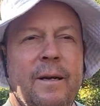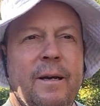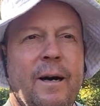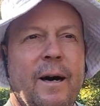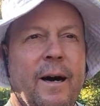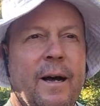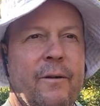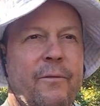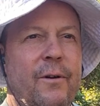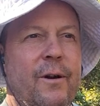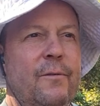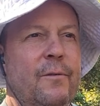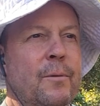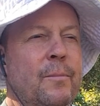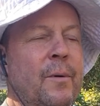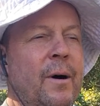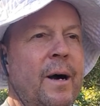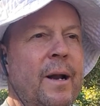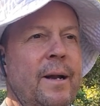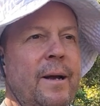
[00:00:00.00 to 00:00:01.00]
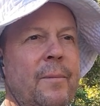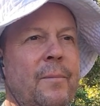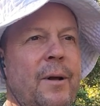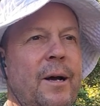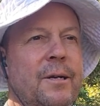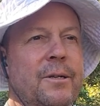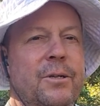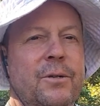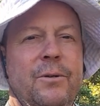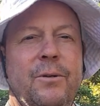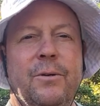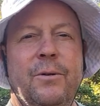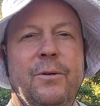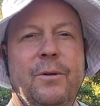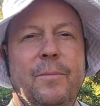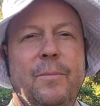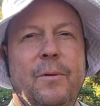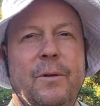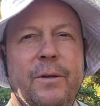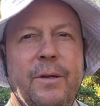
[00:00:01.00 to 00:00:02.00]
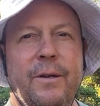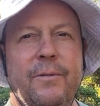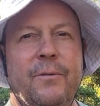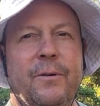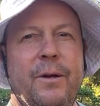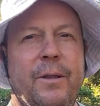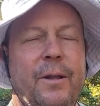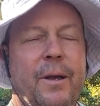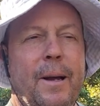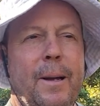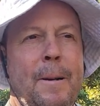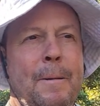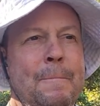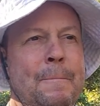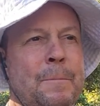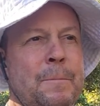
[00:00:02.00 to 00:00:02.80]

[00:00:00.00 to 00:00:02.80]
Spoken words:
out of everybody. I'm not sure who to believe on that.